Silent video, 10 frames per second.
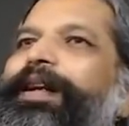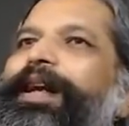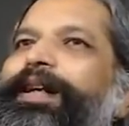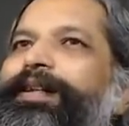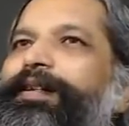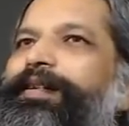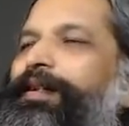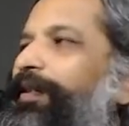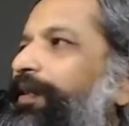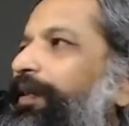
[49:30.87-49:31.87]

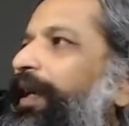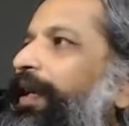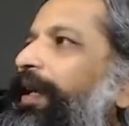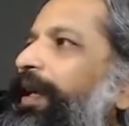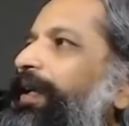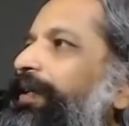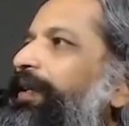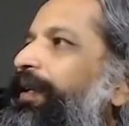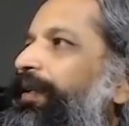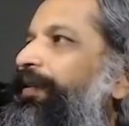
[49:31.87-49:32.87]
ideal and an
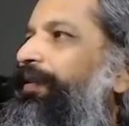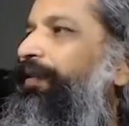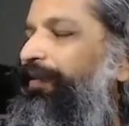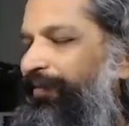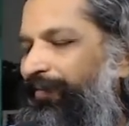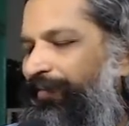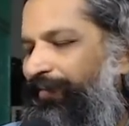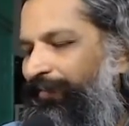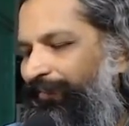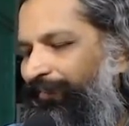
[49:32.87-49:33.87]
idea,
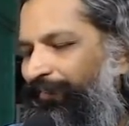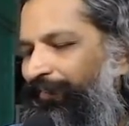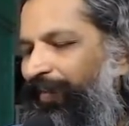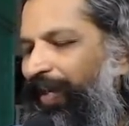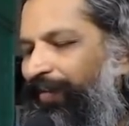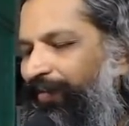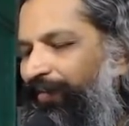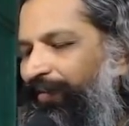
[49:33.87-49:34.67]
that